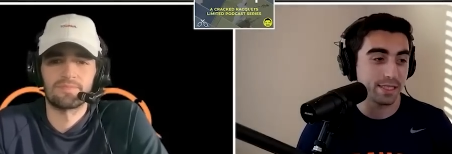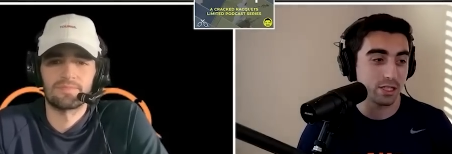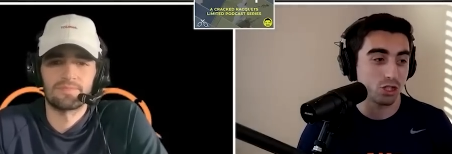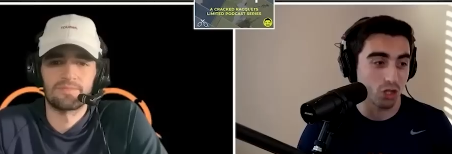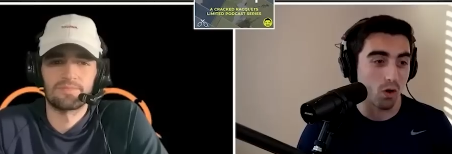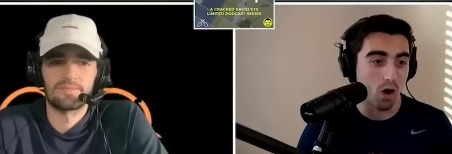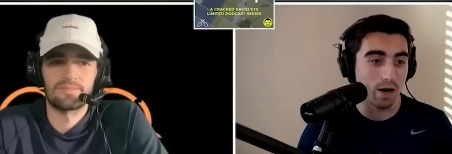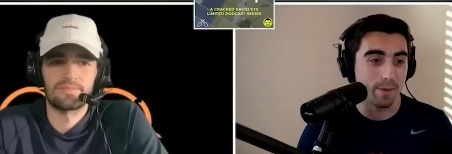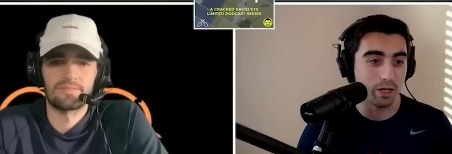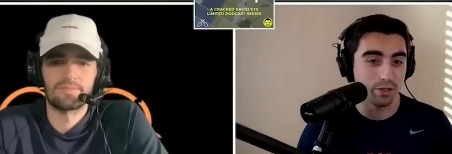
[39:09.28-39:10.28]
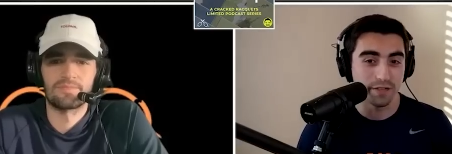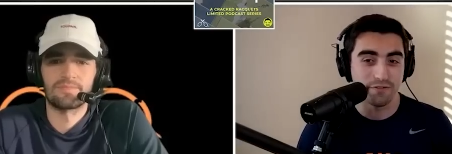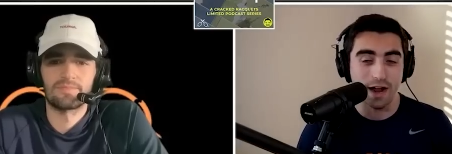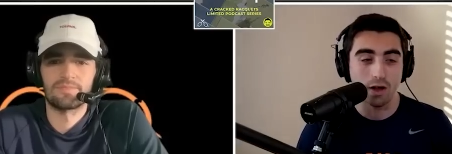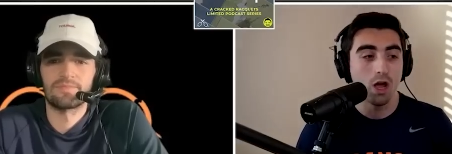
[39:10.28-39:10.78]
Speaker 1: that's so hard about losing
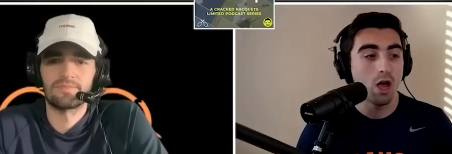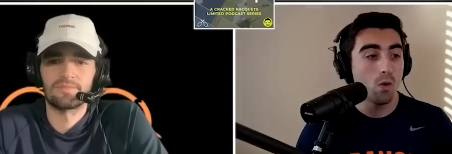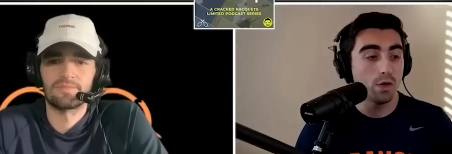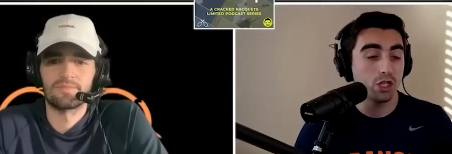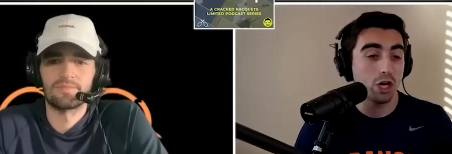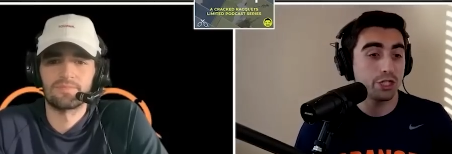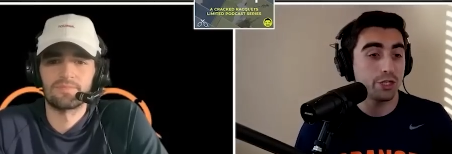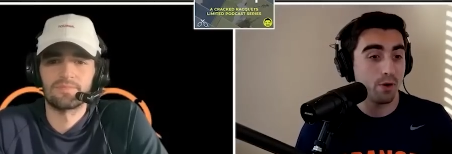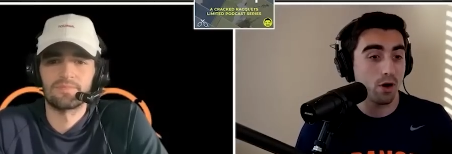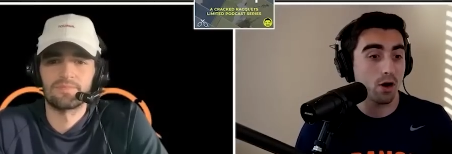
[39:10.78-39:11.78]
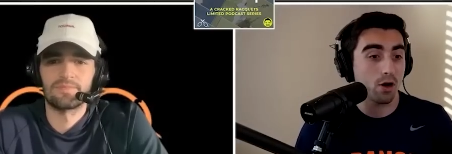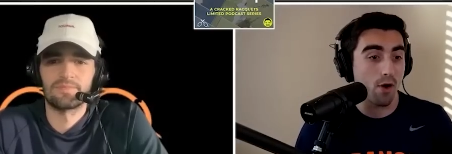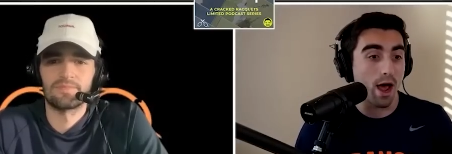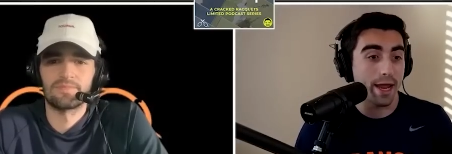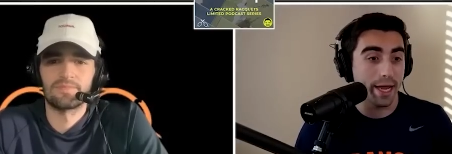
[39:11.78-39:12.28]
the final. We saw Jabeur
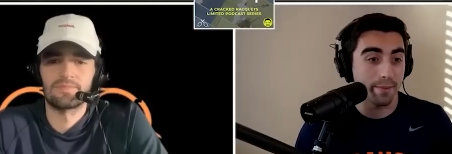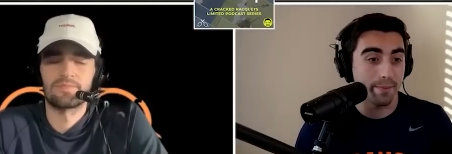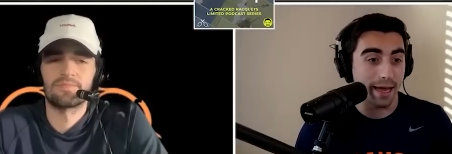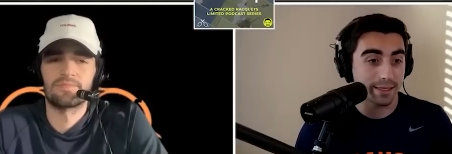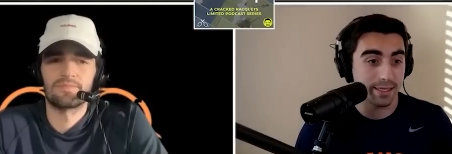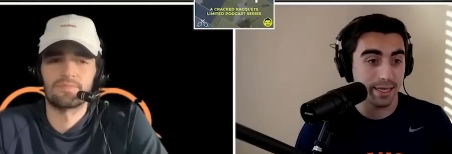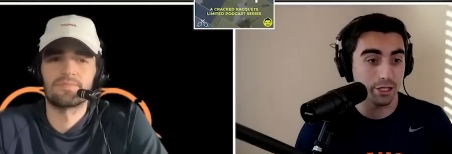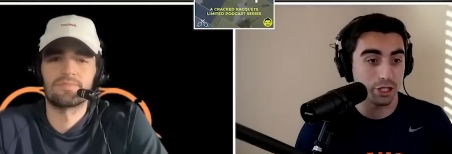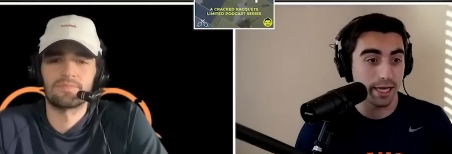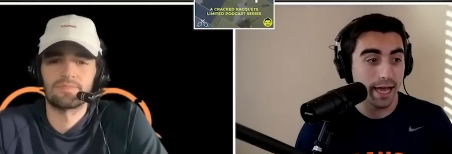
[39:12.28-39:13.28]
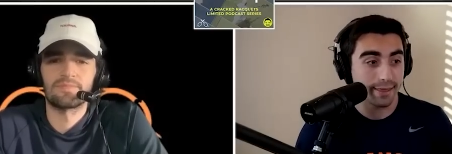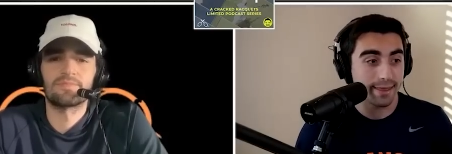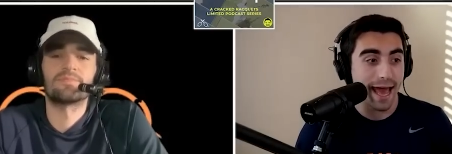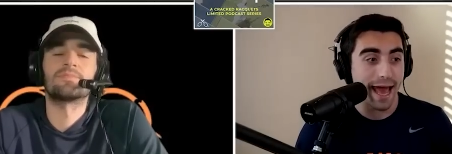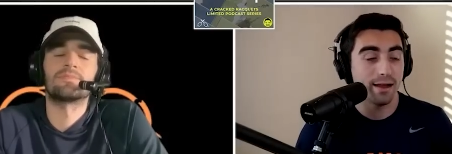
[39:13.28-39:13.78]
crying backstage. They
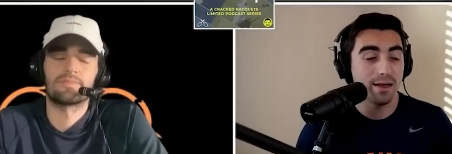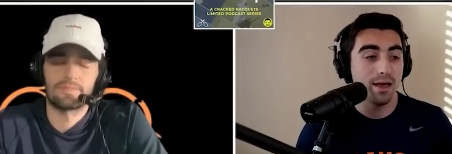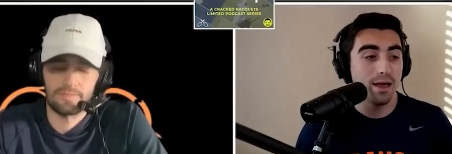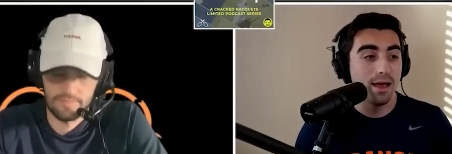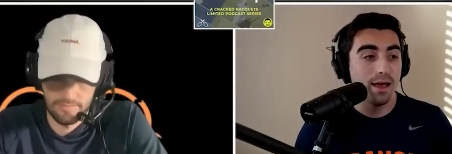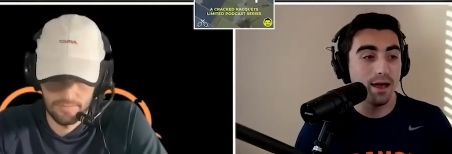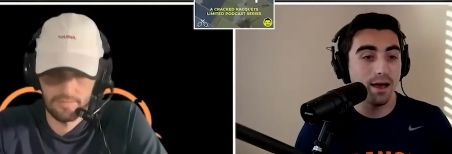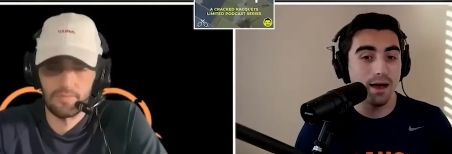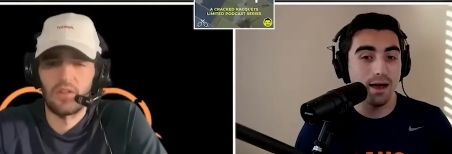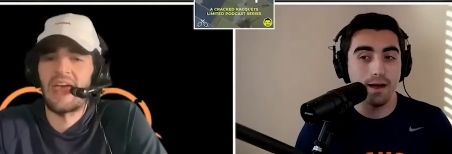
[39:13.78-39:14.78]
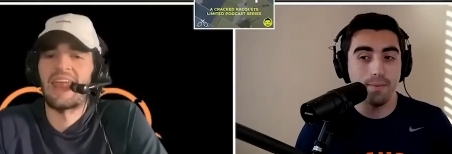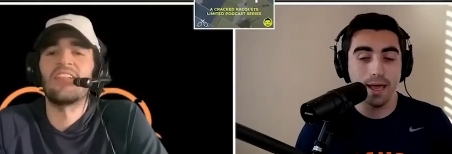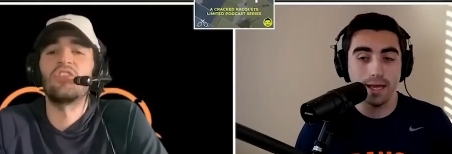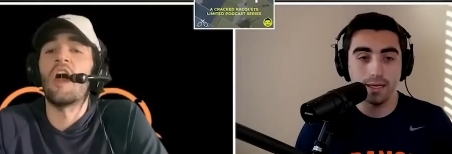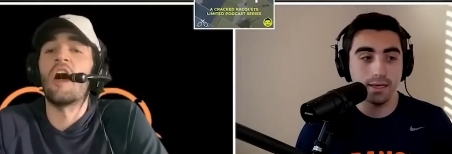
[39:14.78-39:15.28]
got that. And I
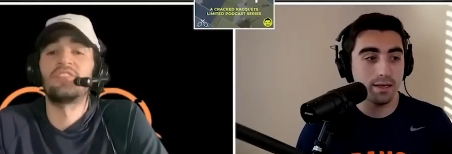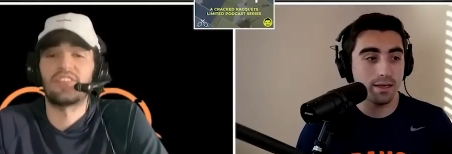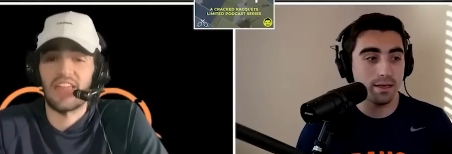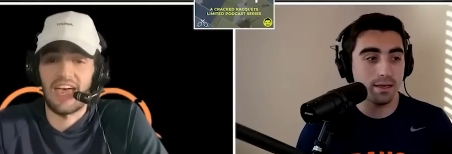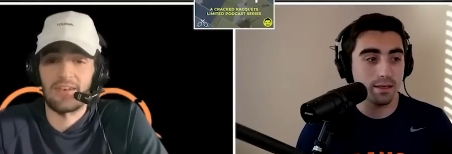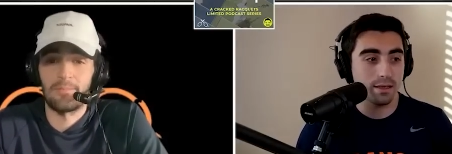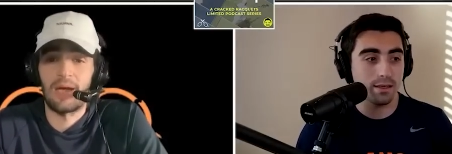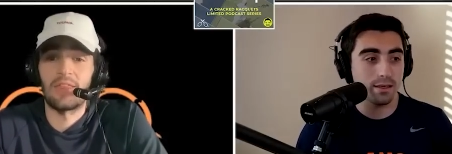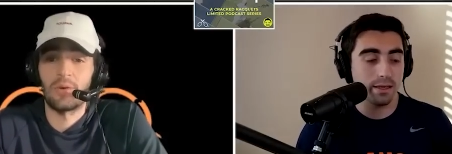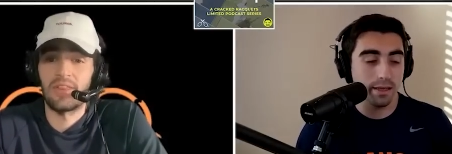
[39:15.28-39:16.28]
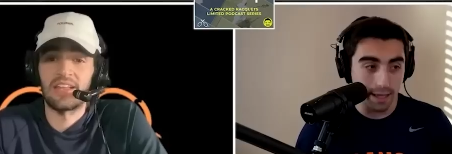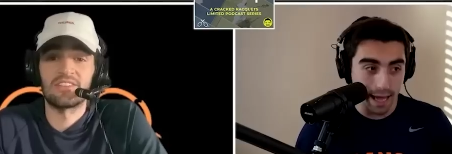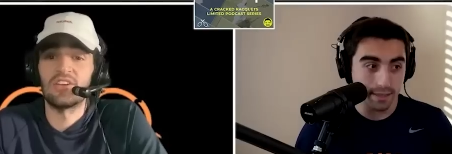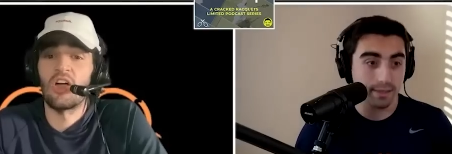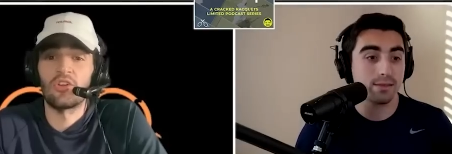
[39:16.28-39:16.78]
um, loved
Speaker 2: and, that, by the way. That's
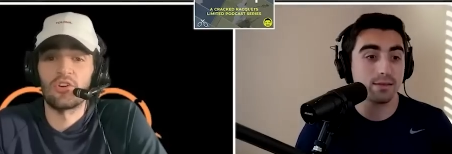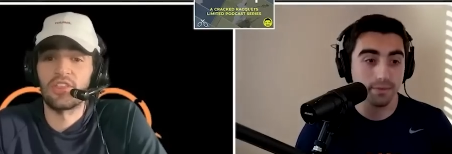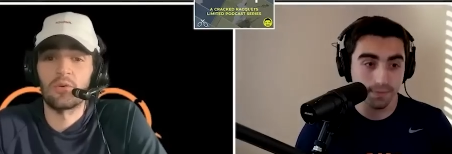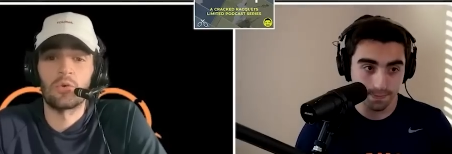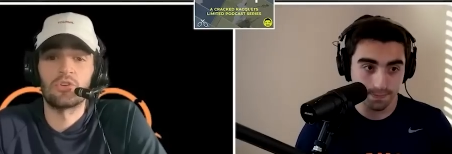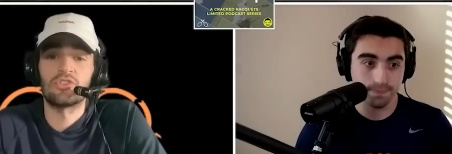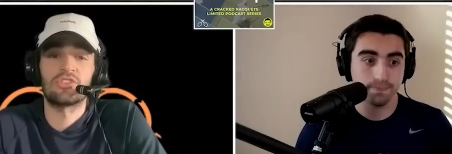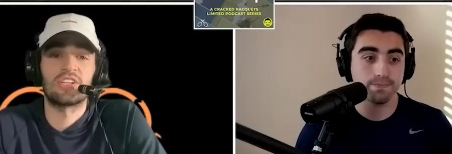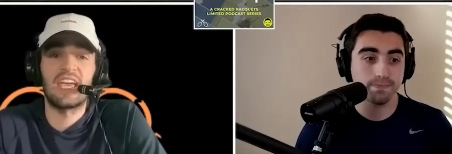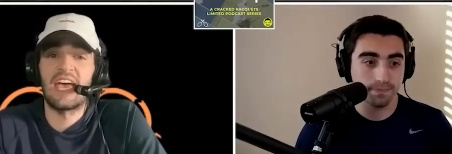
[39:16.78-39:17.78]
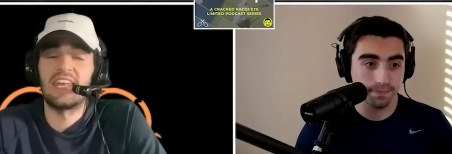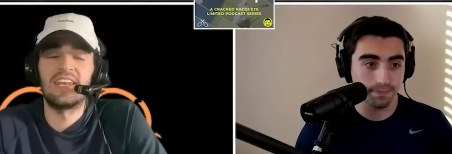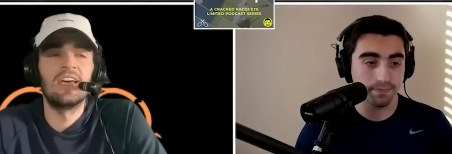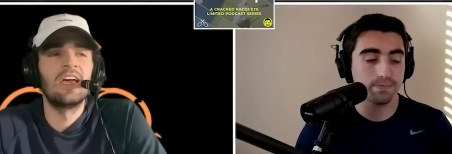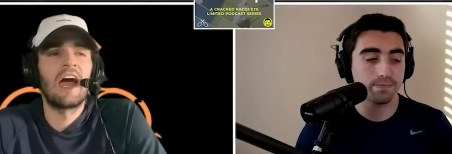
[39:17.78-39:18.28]
another yes. thing where just again
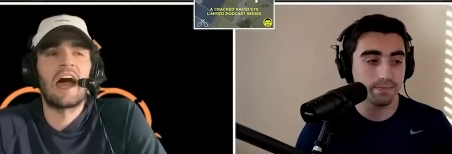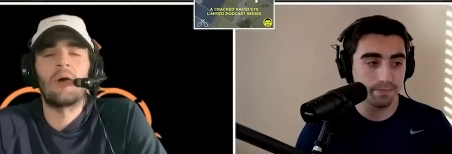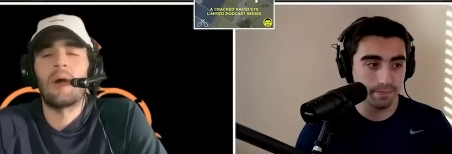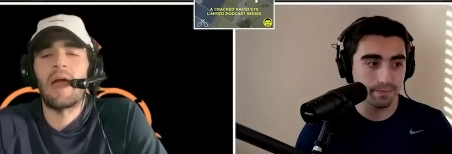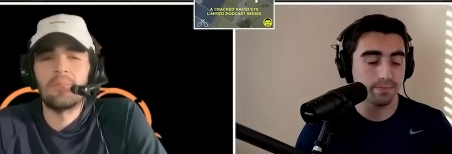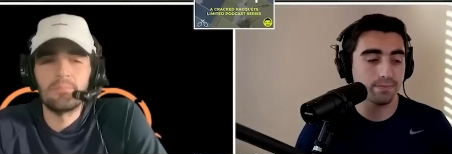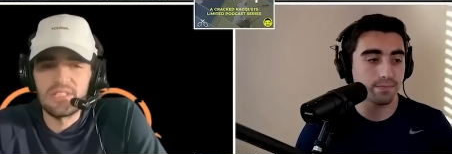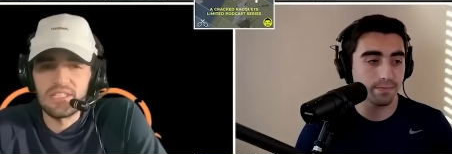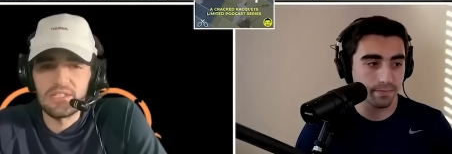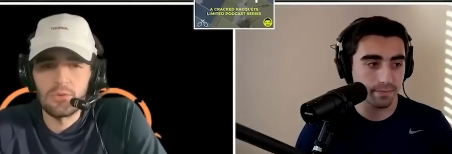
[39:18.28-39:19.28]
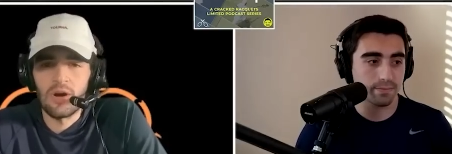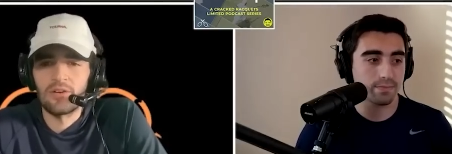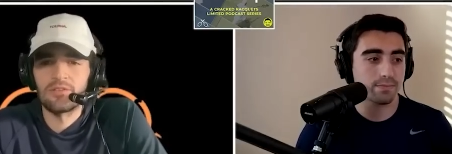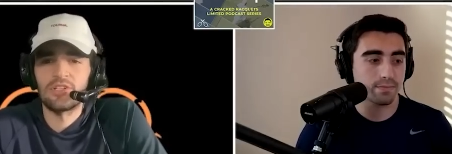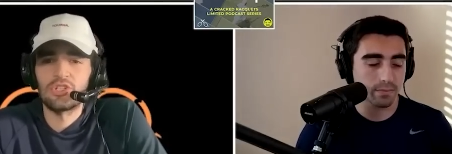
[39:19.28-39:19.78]
how empty you are,
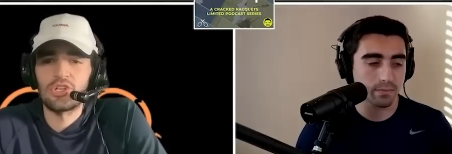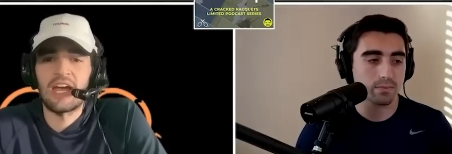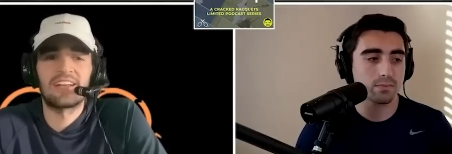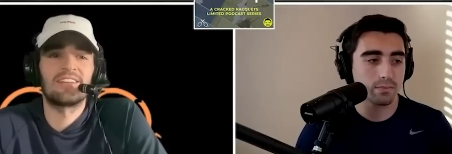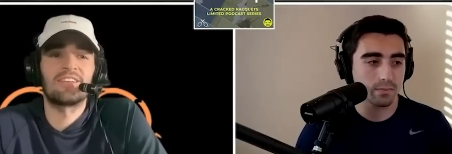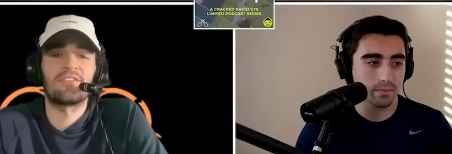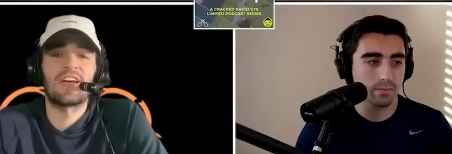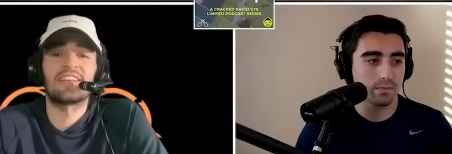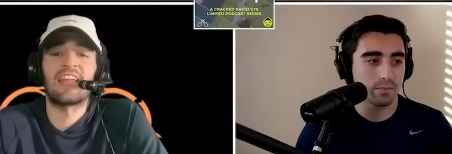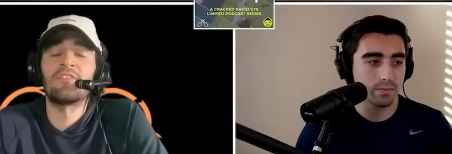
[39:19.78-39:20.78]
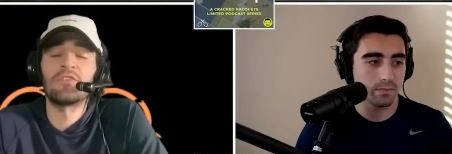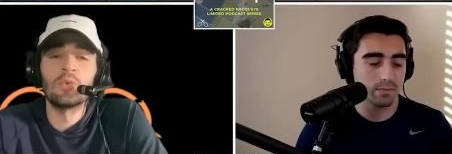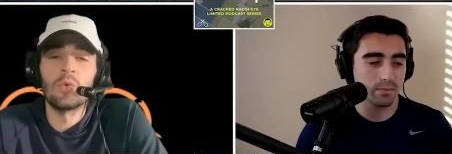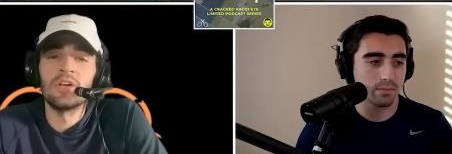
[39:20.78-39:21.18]
dejected. The fact that everyone